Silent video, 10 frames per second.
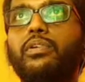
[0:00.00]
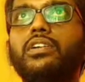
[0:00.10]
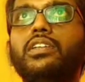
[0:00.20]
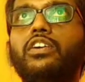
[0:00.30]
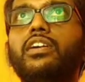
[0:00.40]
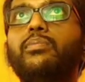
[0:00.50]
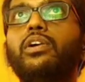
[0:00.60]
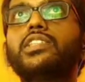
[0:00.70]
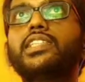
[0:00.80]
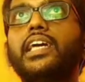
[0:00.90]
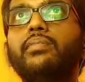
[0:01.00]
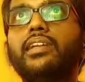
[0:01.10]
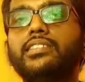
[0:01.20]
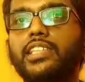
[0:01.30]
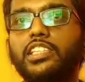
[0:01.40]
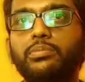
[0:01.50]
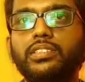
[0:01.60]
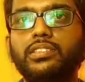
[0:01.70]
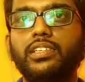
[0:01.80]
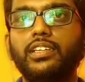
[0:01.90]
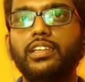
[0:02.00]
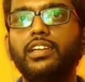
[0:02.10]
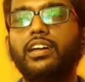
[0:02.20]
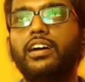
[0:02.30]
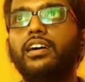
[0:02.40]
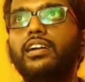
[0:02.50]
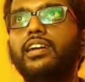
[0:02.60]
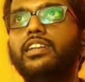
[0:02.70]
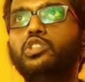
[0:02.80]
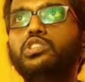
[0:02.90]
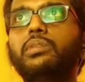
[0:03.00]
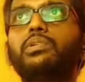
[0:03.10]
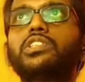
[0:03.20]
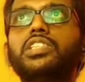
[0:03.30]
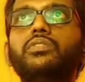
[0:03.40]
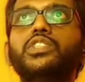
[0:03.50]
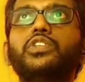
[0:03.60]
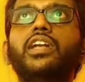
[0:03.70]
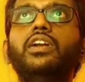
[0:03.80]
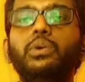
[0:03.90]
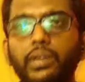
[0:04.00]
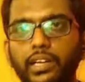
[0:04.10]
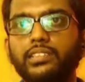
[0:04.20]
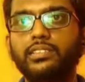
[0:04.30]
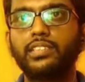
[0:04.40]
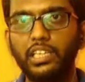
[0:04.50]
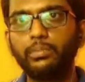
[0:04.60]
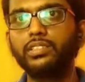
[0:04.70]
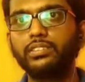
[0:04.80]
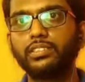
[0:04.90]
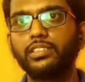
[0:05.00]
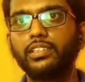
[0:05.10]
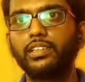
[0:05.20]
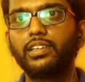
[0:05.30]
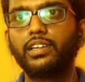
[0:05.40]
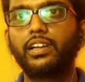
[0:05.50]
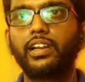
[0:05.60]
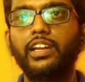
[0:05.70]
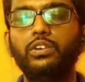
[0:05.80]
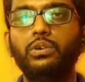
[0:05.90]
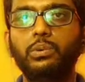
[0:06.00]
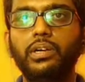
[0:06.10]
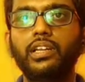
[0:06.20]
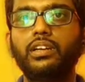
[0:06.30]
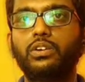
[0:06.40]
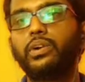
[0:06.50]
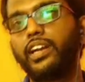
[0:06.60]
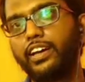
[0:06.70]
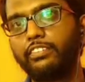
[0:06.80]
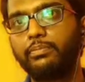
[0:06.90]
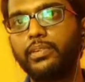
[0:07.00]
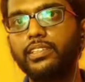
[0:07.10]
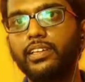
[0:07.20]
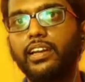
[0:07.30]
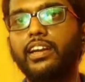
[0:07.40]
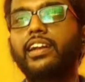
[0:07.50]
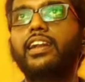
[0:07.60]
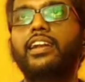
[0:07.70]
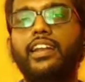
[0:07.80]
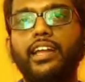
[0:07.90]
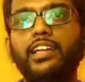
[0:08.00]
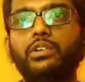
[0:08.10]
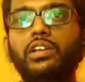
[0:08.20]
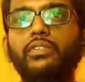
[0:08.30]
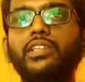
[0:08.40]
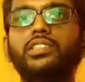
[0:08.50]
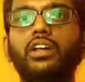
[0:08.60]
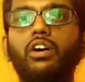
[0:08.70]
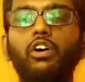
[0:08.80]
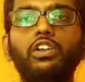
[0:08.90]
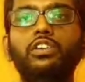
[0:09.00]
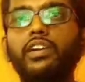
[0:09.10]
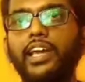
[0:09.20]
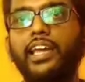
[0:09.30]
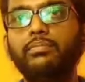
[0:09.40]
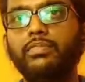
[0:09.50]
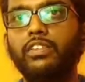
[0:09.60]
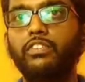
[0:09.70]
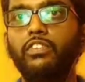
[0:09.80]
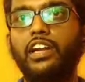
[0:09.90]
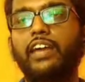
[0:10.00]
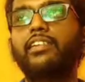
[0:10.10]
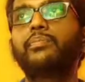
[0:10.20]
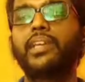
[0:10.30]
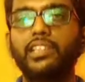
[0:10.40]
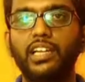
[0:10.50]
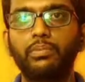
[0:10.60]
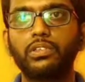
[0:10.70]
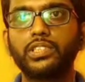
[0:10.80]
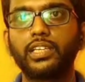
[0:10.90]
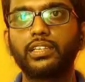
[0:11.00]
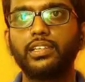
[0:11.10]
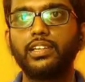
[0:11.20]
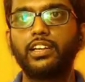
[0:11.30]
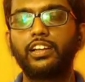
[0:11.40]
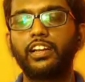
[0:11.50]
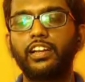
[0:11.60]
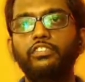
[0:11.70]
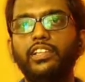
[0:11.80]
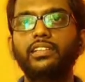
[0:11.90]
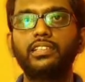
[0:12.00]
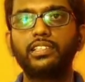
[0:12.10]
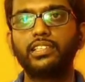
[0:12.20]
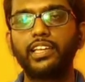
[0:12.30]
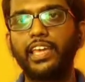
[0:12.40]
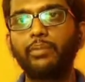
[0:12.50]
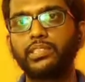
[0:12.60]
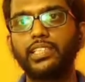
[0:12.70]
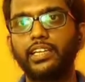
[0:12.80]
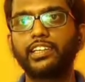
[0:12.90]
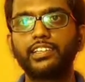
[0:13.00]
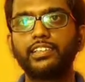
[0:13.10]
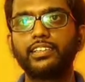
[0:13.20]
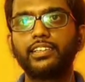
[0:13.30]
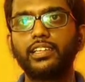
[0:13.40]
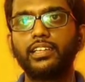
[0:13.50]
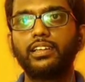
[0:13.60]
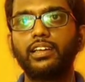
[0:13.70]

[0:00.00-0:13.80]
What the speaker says: if your project timeline is 6 months, choose a project which you can do it in 3 months. Try to do it in 1.5 months and try to invest all your time for developing that project. Try to fill the gaps in it